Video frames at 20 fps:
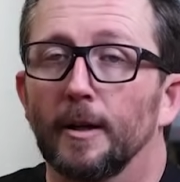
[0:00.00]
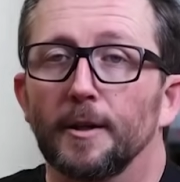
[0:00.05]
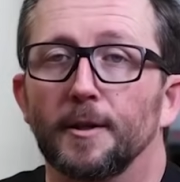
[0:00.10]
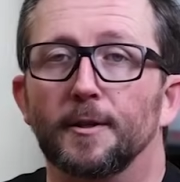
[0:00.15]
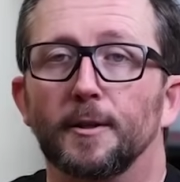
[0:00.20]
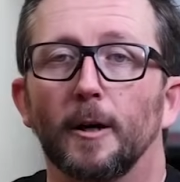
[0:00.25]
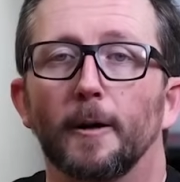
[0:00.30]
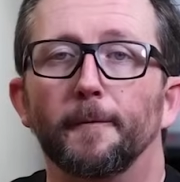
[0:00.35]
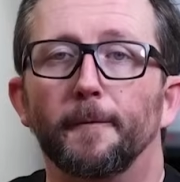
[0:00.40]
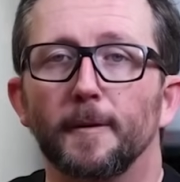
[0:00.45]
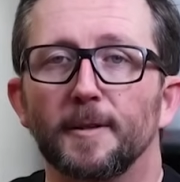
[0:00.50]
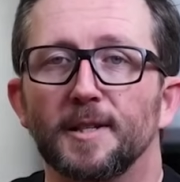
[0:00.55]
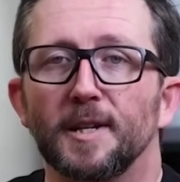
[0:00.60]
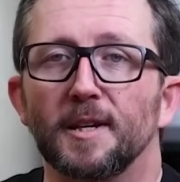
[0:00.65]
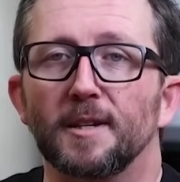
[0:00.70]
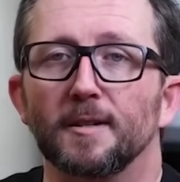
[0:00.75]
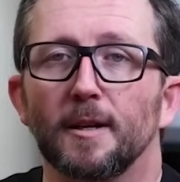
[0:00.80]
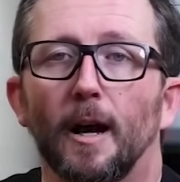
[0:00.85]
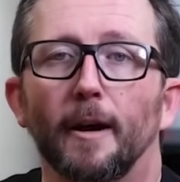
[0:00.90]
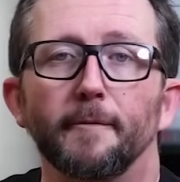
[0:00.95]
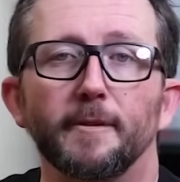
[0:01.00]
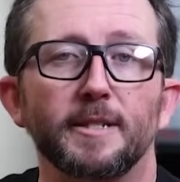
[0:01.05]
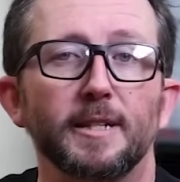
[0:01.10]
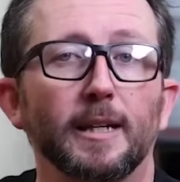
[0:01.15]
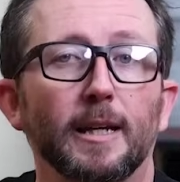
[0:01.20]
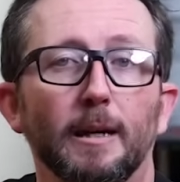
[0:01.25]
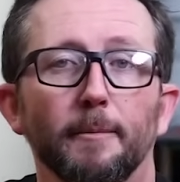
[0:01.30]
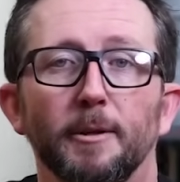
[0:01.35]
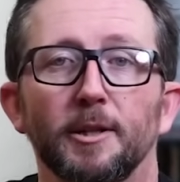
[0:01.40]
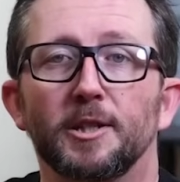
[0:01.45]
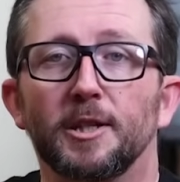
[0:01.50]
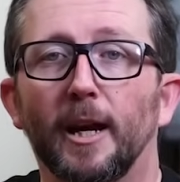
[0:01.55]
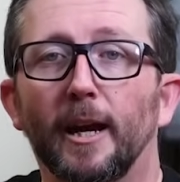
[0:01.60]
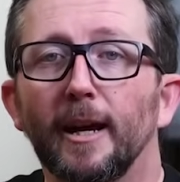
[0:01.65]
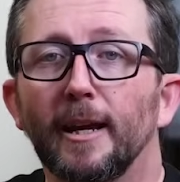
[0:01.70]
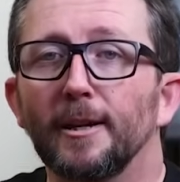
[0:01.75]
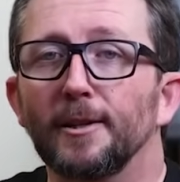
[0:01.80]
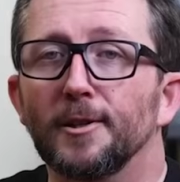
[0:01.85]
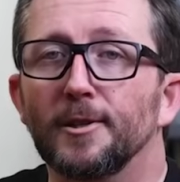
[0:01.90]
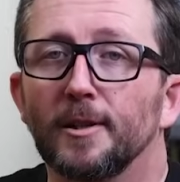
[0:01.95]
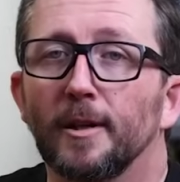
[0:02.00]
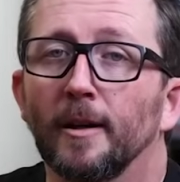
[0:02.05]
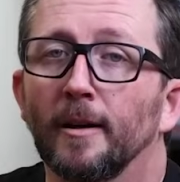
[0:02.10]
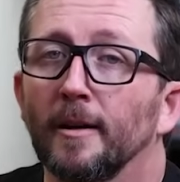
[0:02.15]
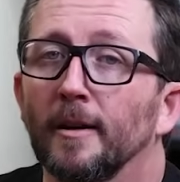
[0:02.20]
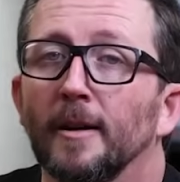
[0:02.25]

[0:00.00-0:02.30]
Surfaces obviously can be changed.